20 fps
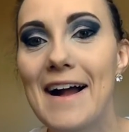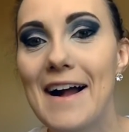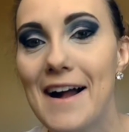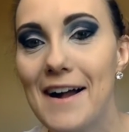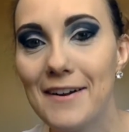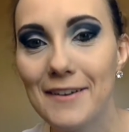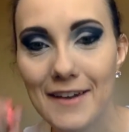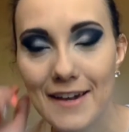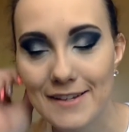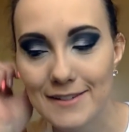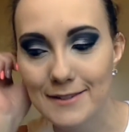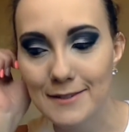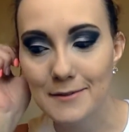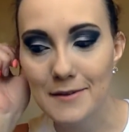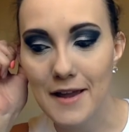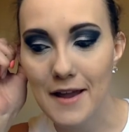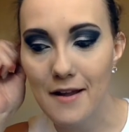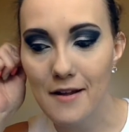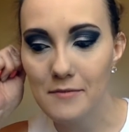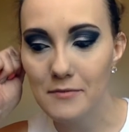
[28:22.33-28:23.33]
Okay, so
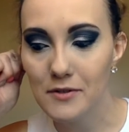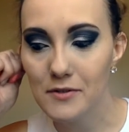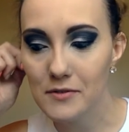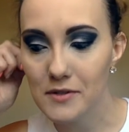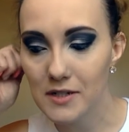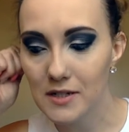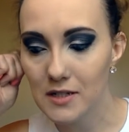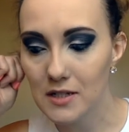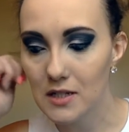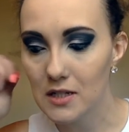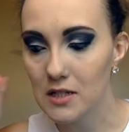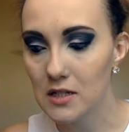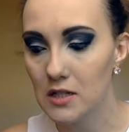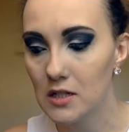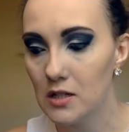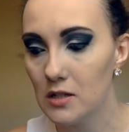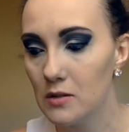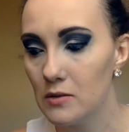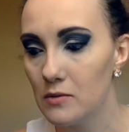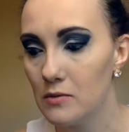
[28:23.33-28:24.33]
now I'm going to
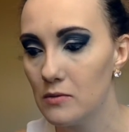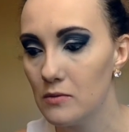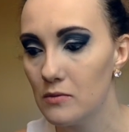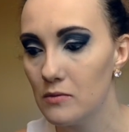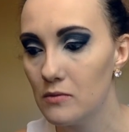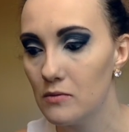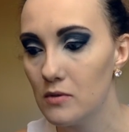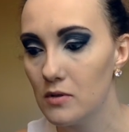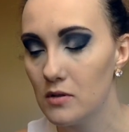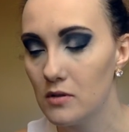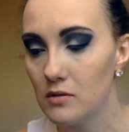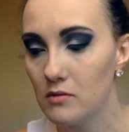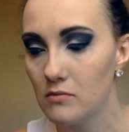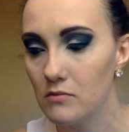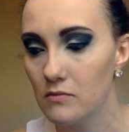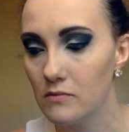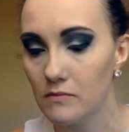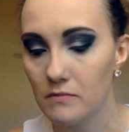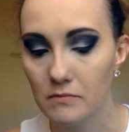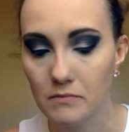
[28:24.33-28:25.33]
do
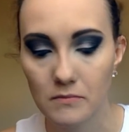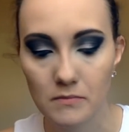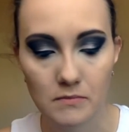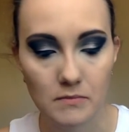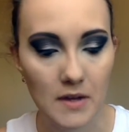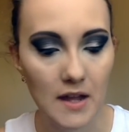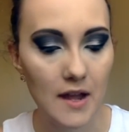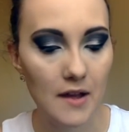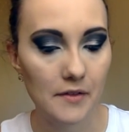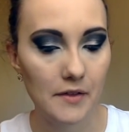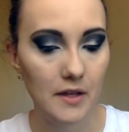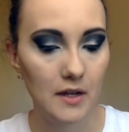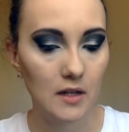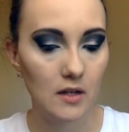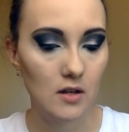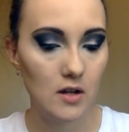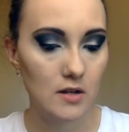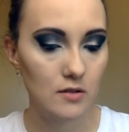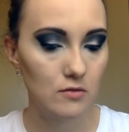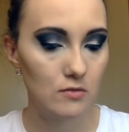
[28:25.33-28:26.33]
my highlighting
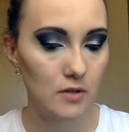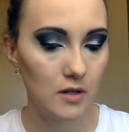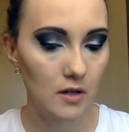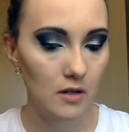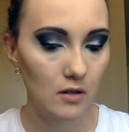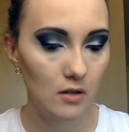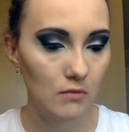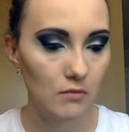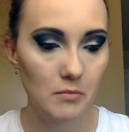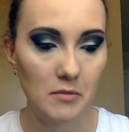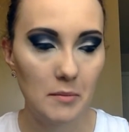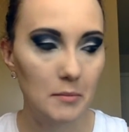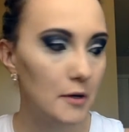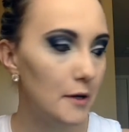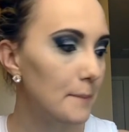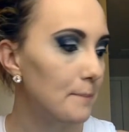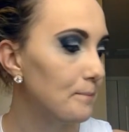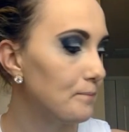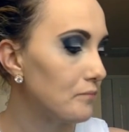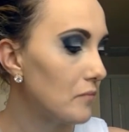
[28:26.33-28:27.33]
and contouring. I couldn't
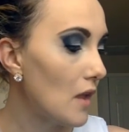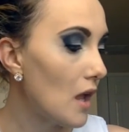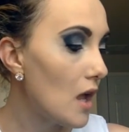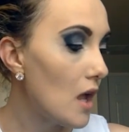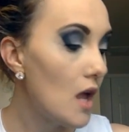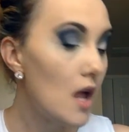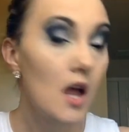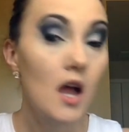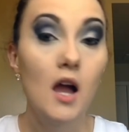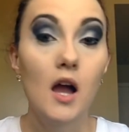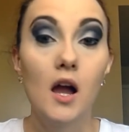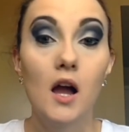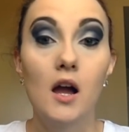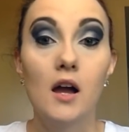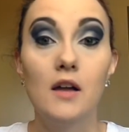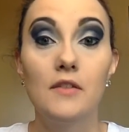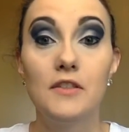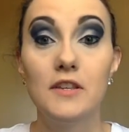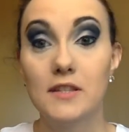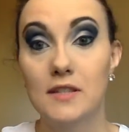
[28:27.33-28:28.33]
remember.
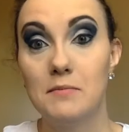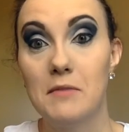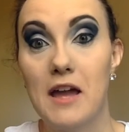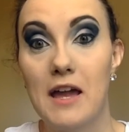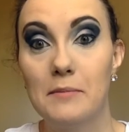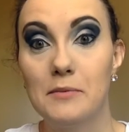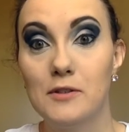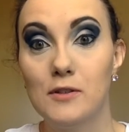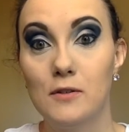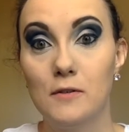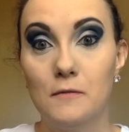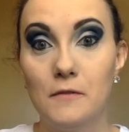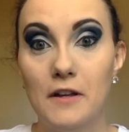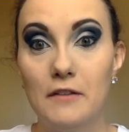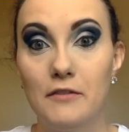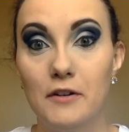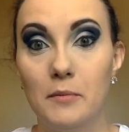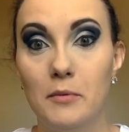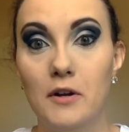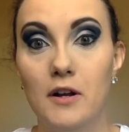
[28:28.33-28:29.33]
This is my absolute
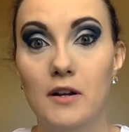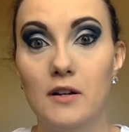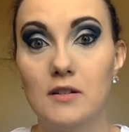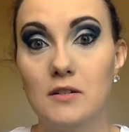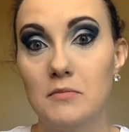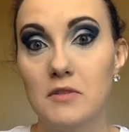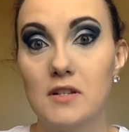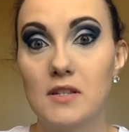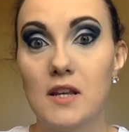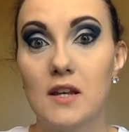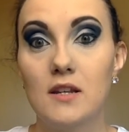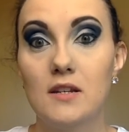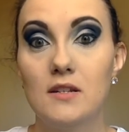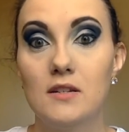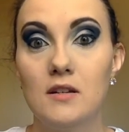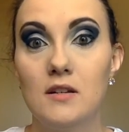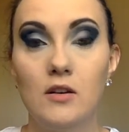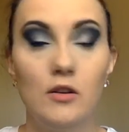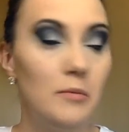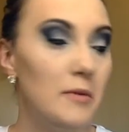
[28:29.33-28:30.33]
favorite product. I'm excited to
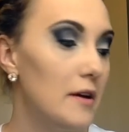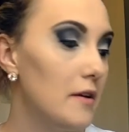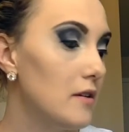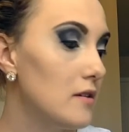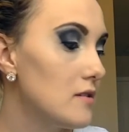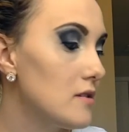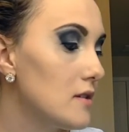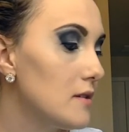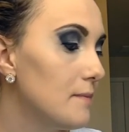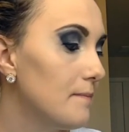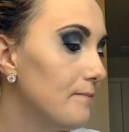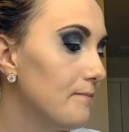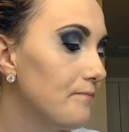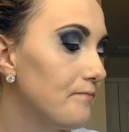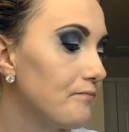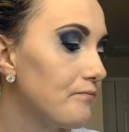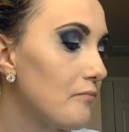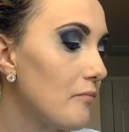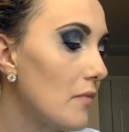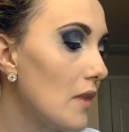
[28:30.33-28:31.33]
tell you about it.
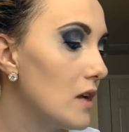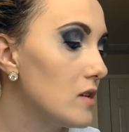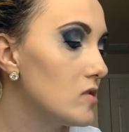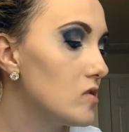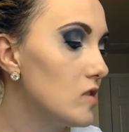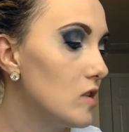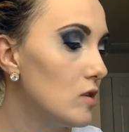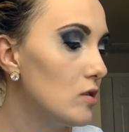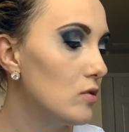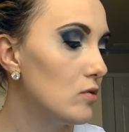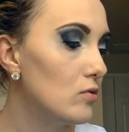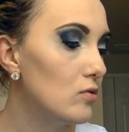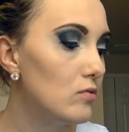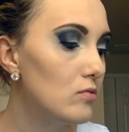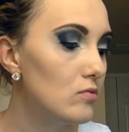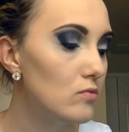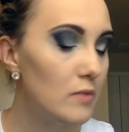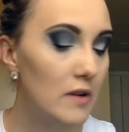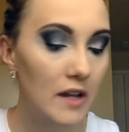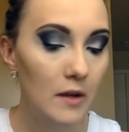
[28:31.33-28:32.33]

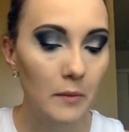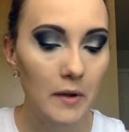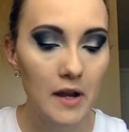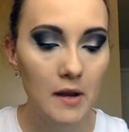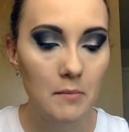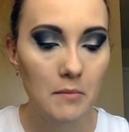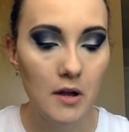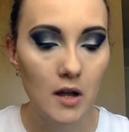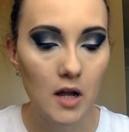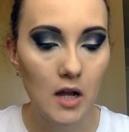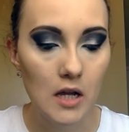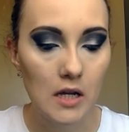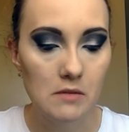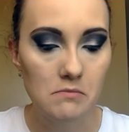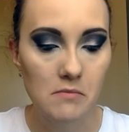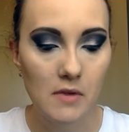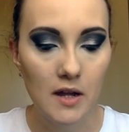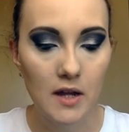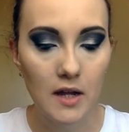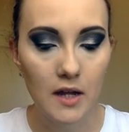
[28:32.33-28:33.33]
So when I went and bought
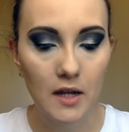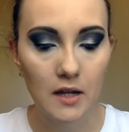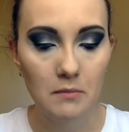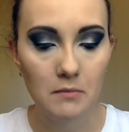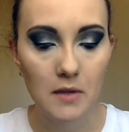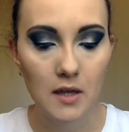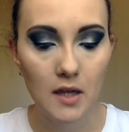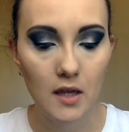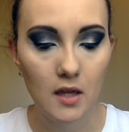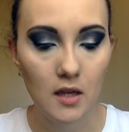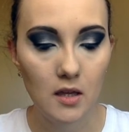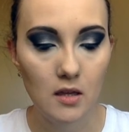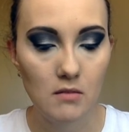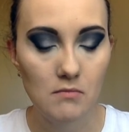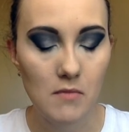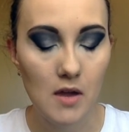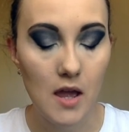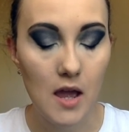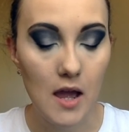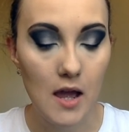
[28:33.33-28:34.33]
my
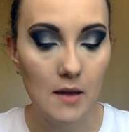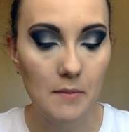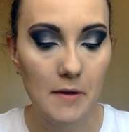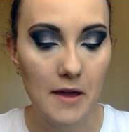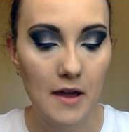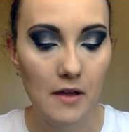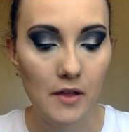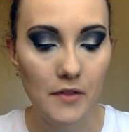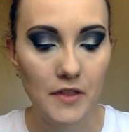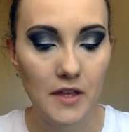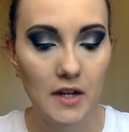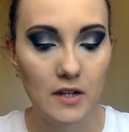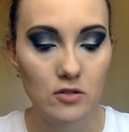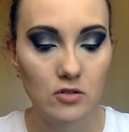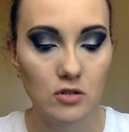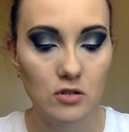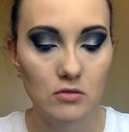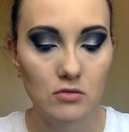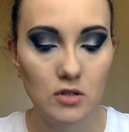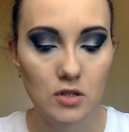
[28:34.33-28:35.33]
eye palette that I
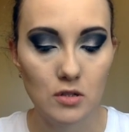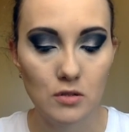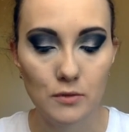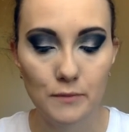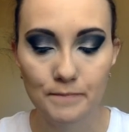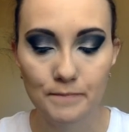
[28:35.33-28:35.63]
showed you,